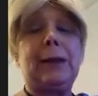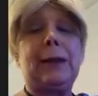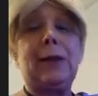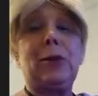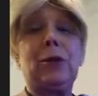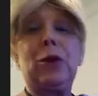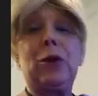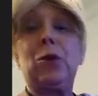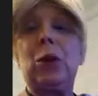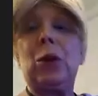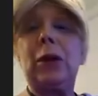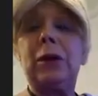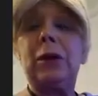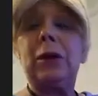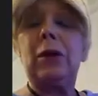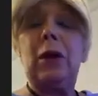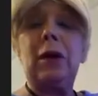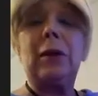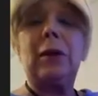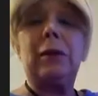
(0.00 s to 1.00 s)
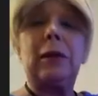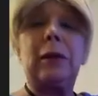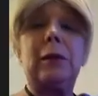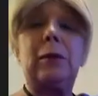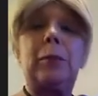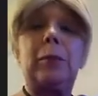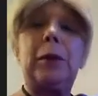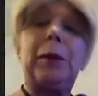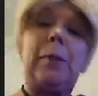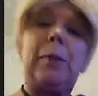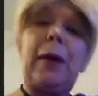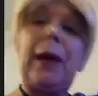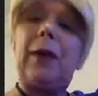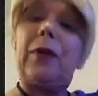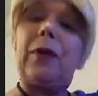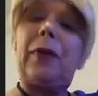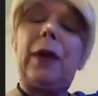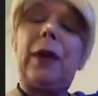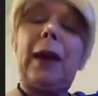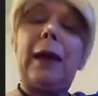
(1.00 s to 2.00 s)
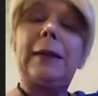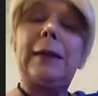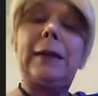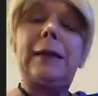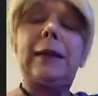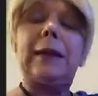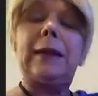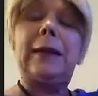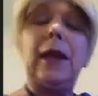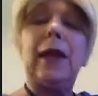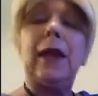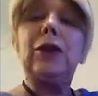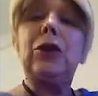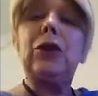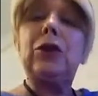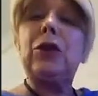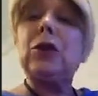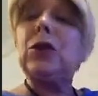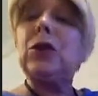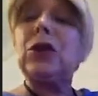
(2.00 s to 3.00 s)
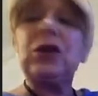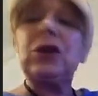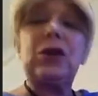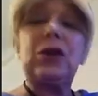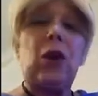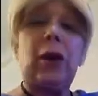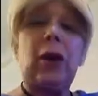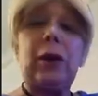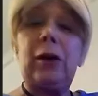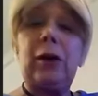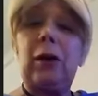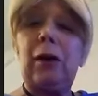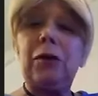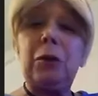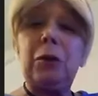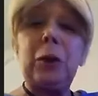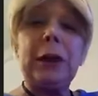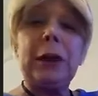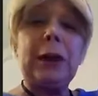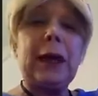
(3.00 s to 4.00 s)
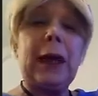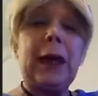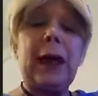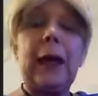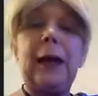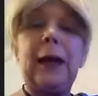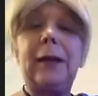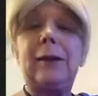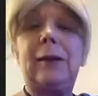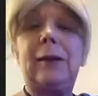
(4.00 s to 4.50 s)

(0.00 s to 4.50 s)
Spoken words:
So do you want to talk a little bit about that? Did you start off with that?